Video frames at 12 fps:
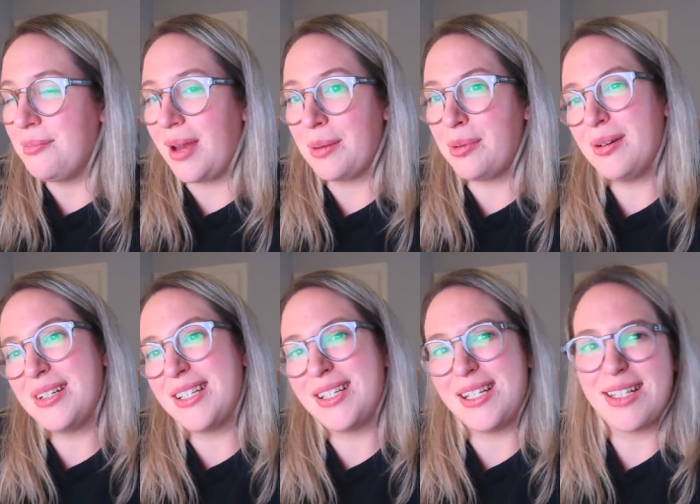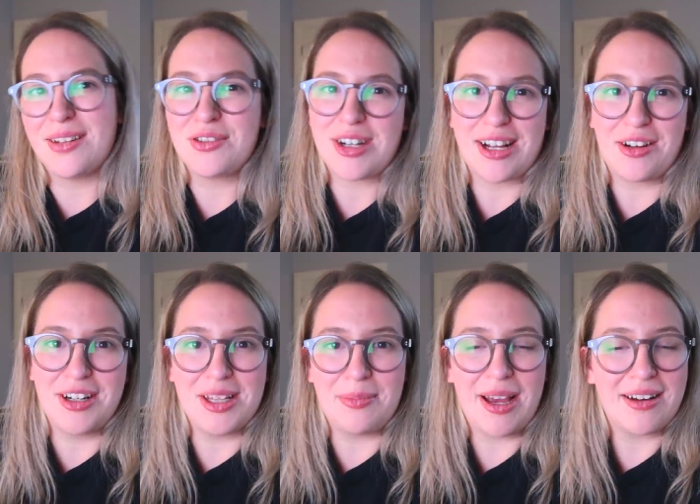might put a Disney soundtrack on
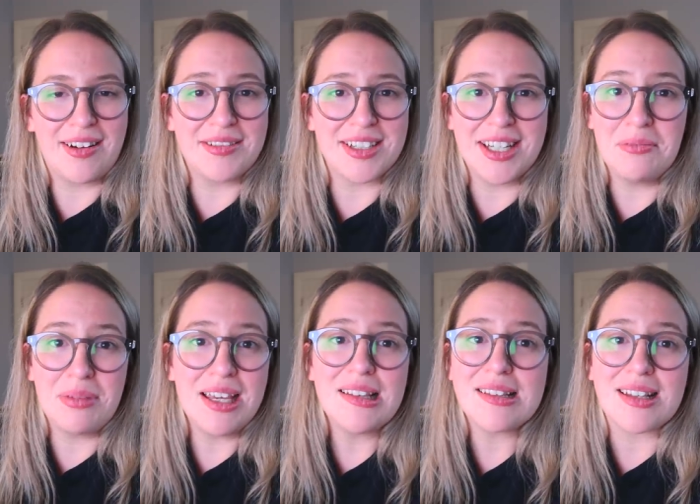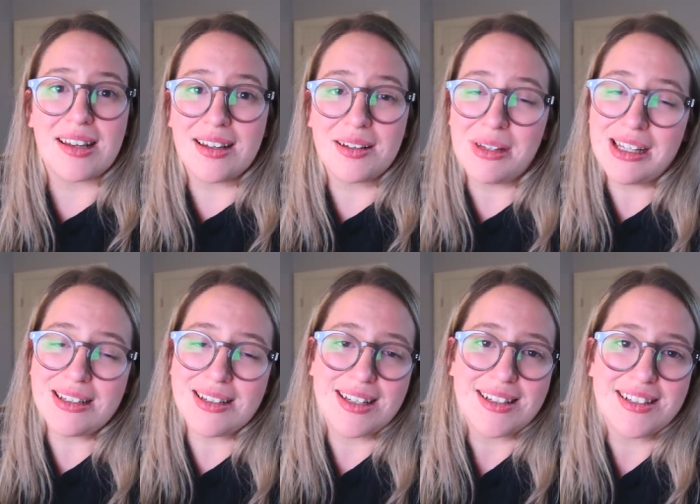in the background and eat pizza. I
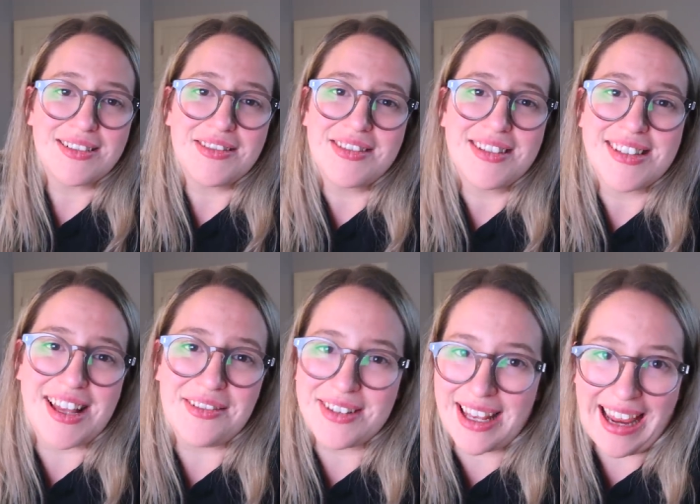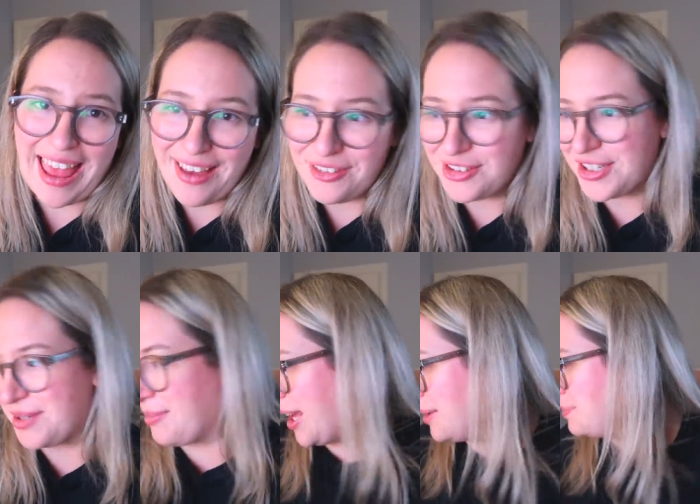mean, it sounds like heaven
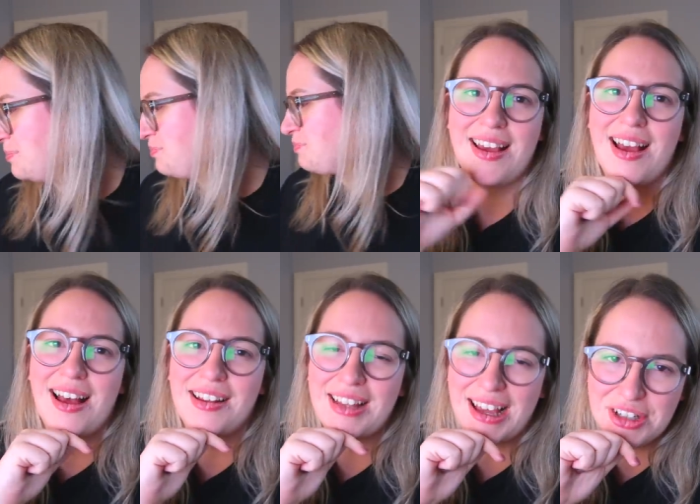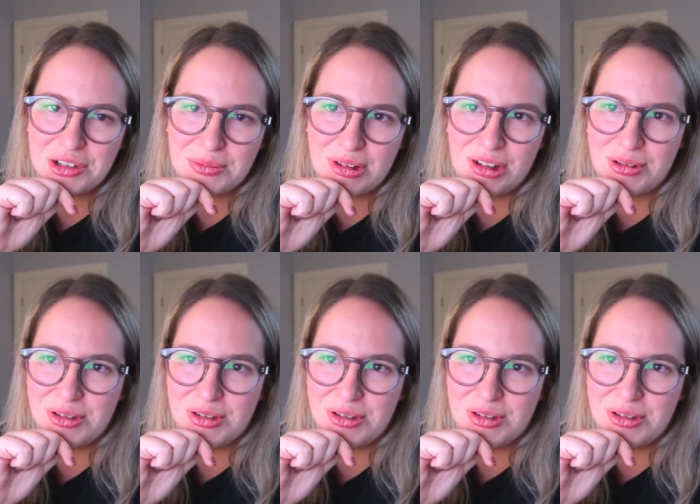to me. I'll catch up with you